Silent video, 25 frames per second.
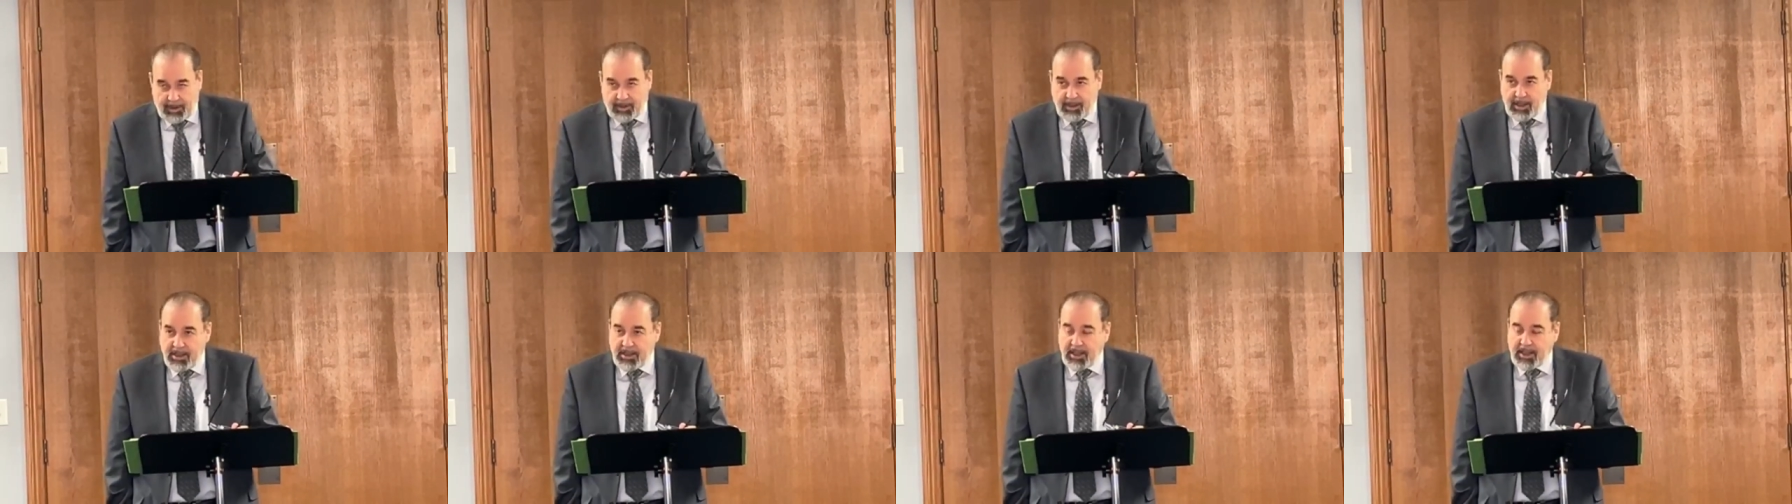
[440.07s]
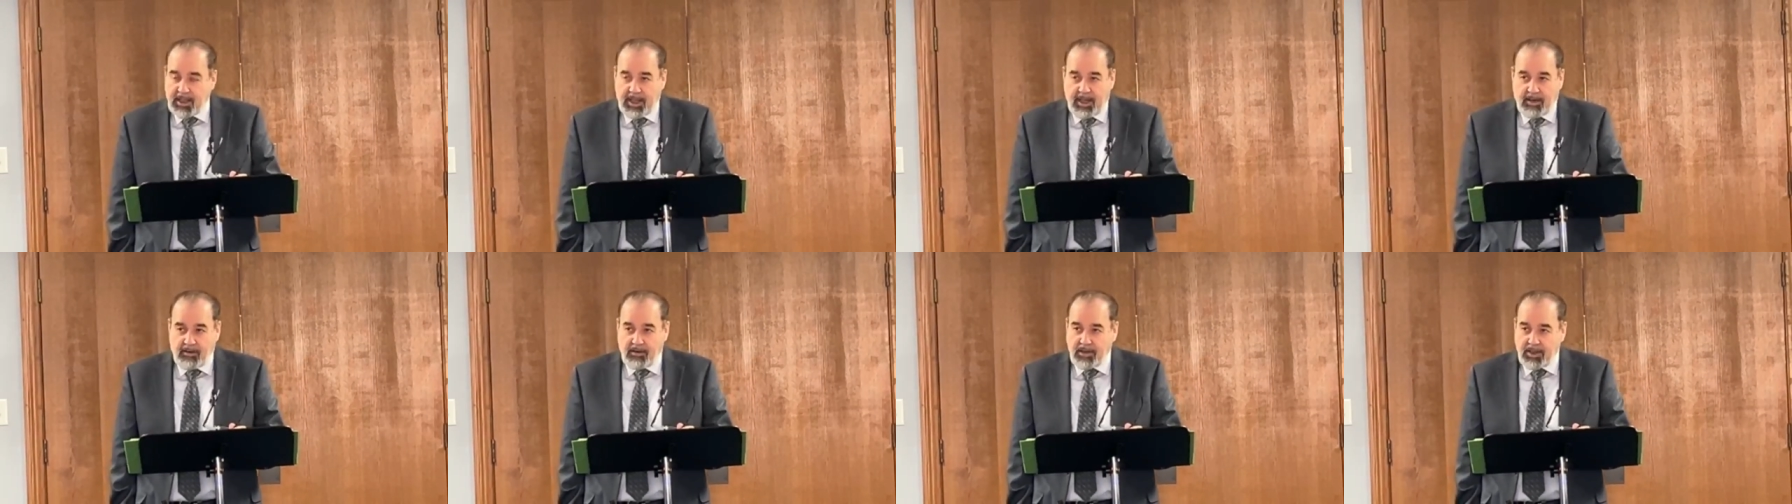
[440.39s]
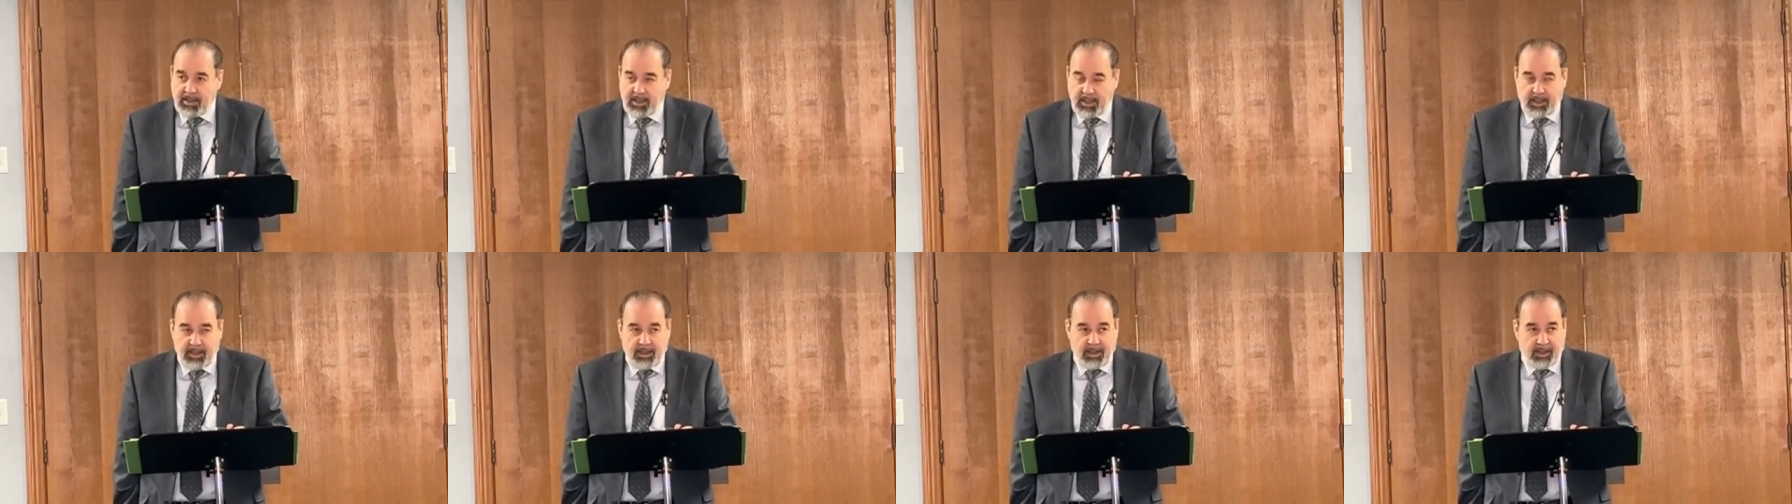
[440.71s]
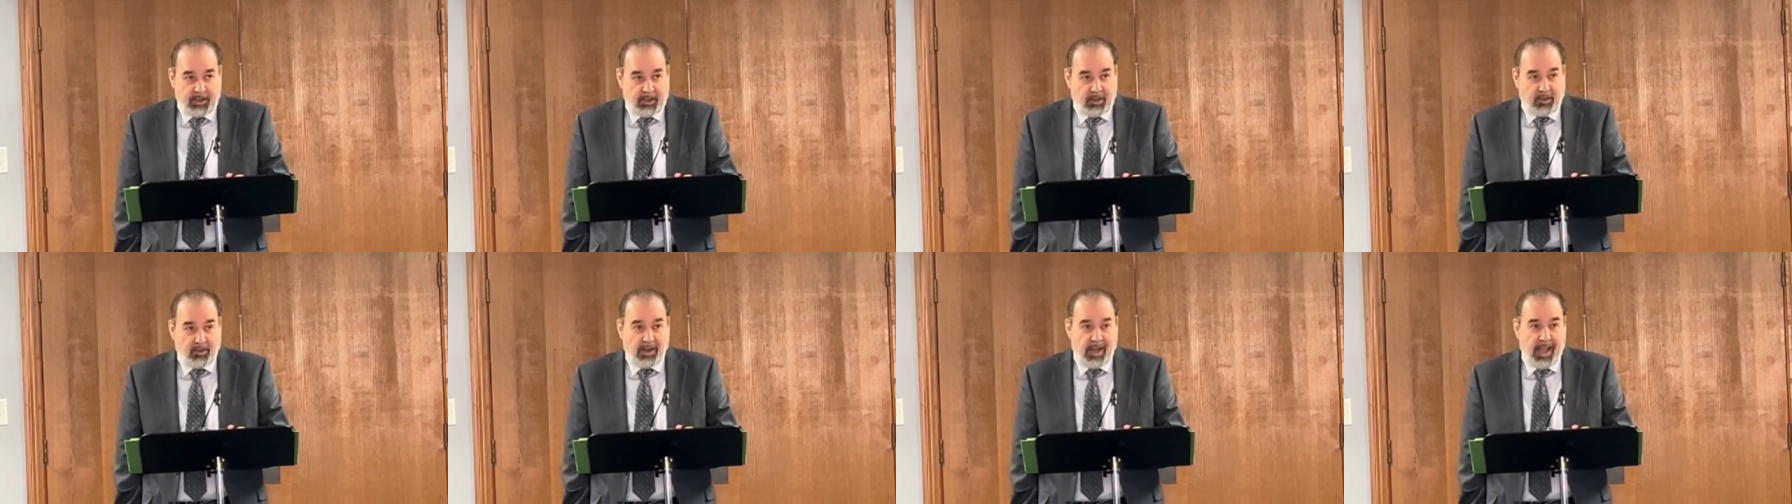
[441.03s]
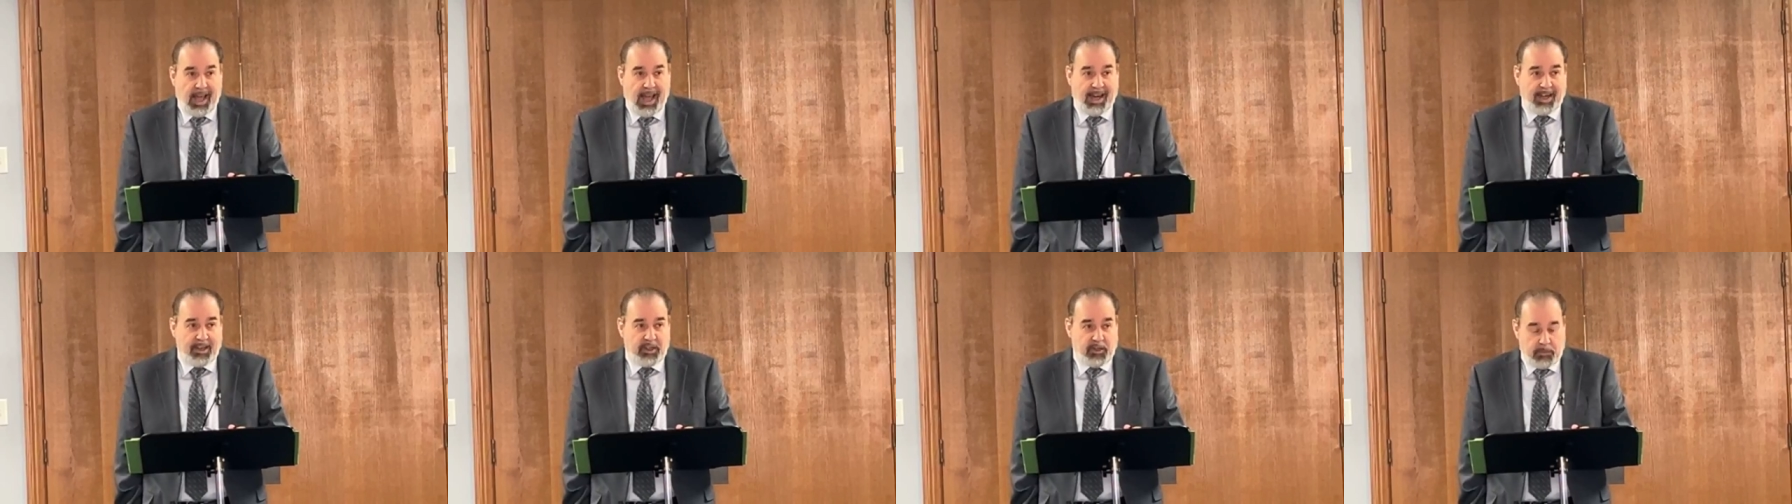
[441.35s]
that doesn't guarantee that they're
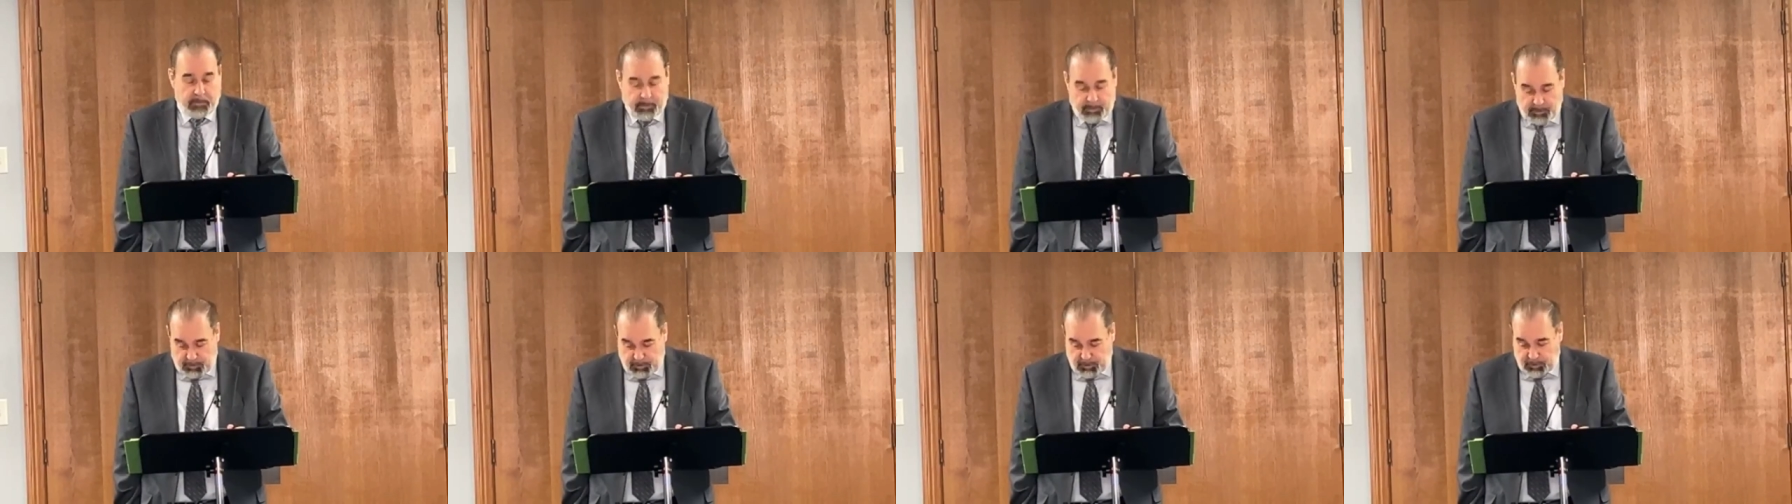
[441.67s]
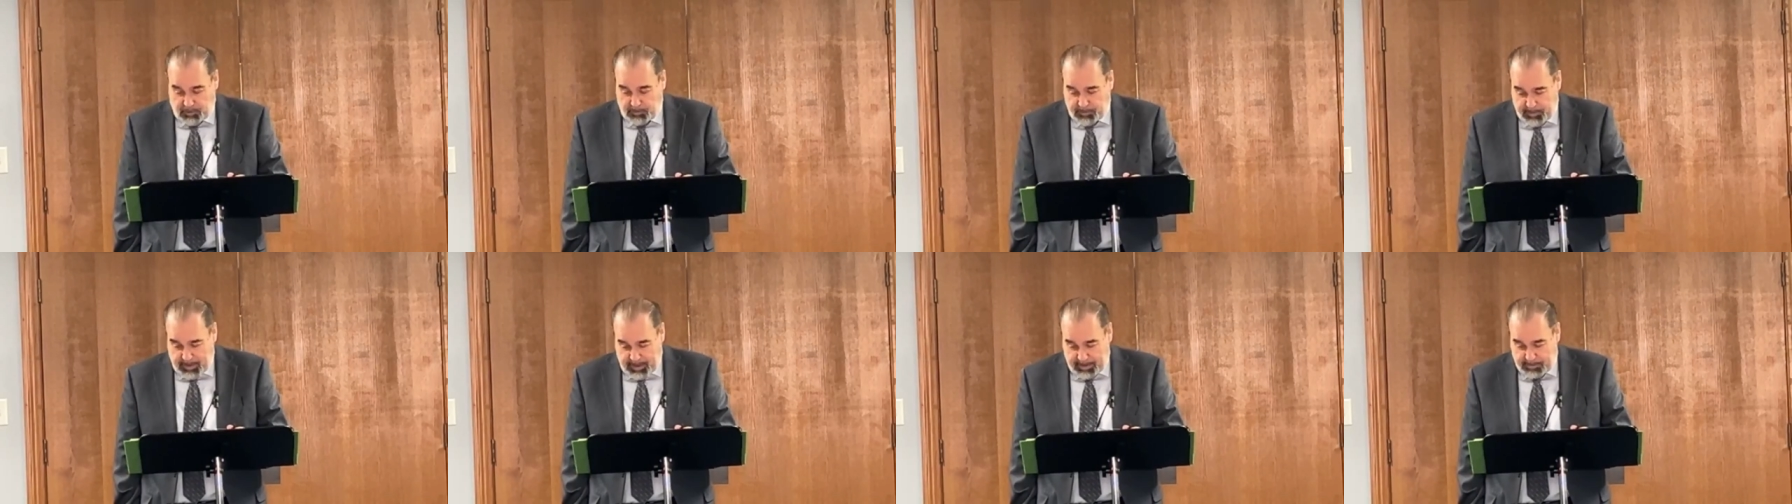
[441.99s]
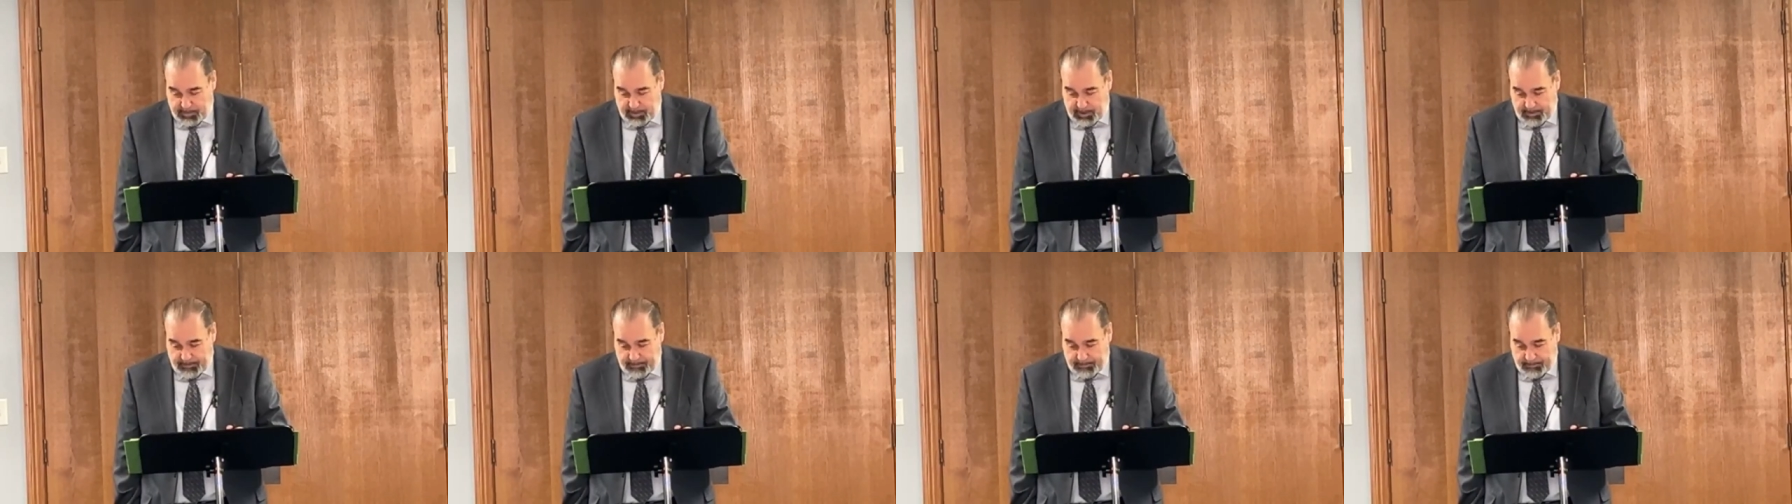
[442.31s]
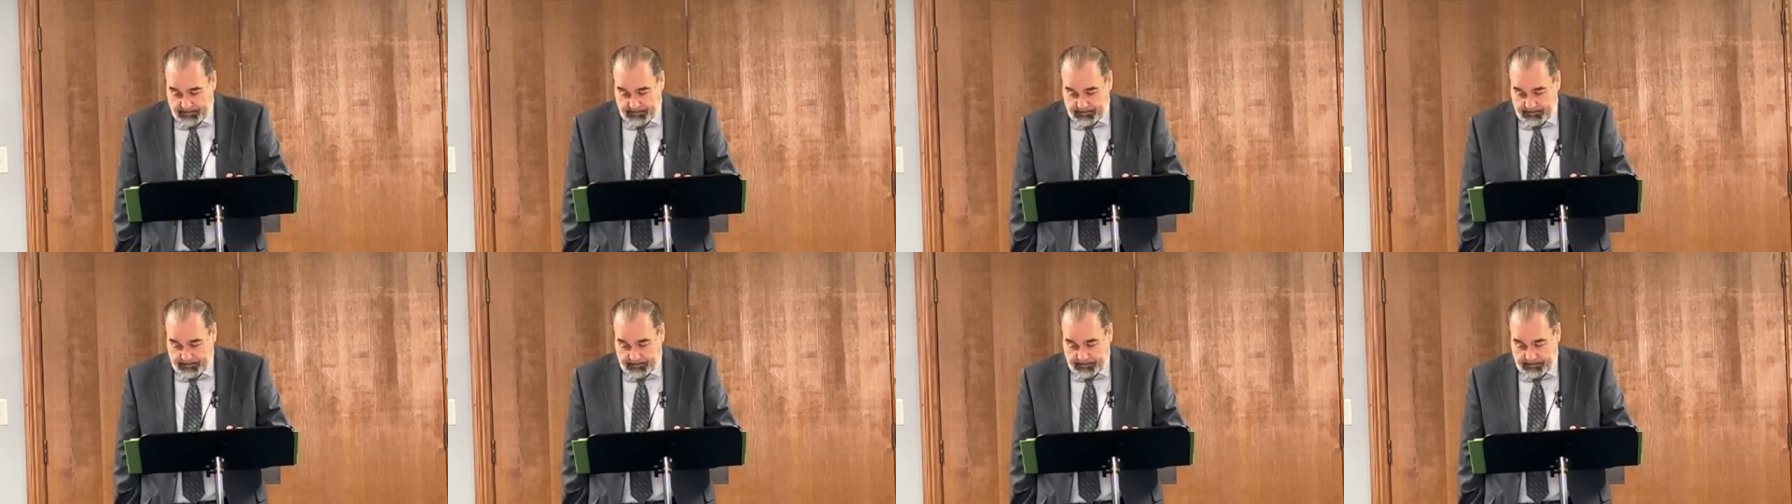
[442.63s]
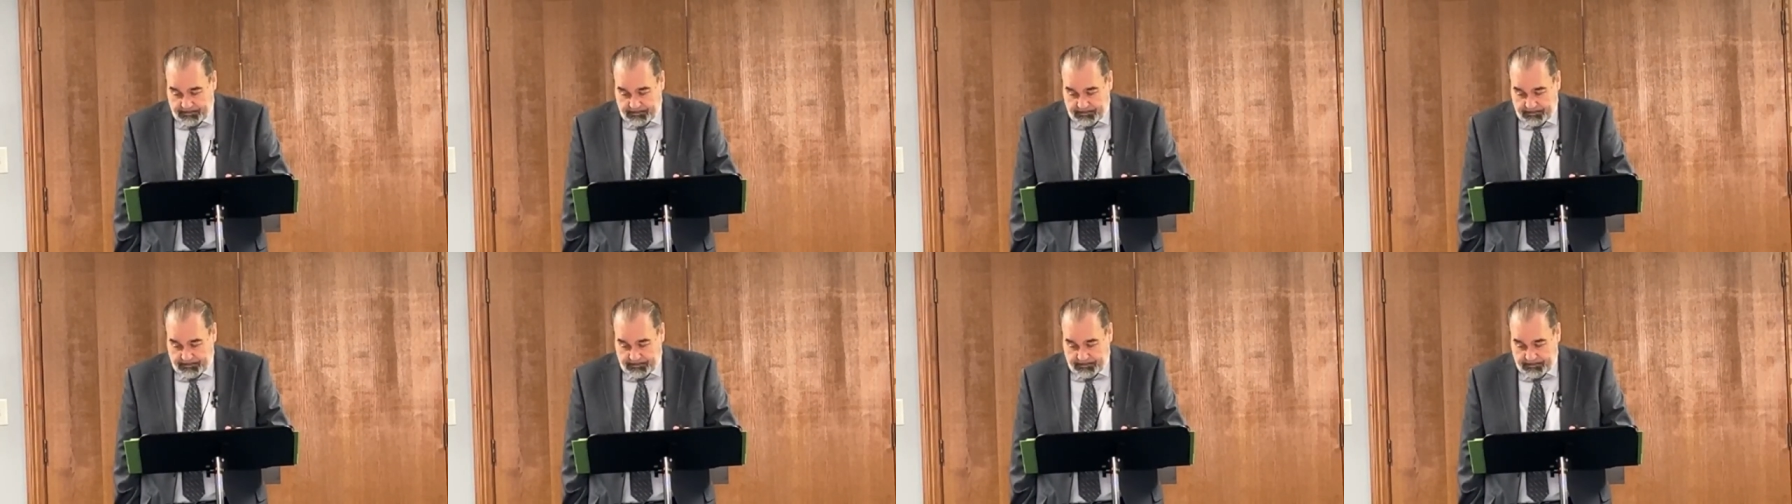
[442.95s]
not a spiritual baby.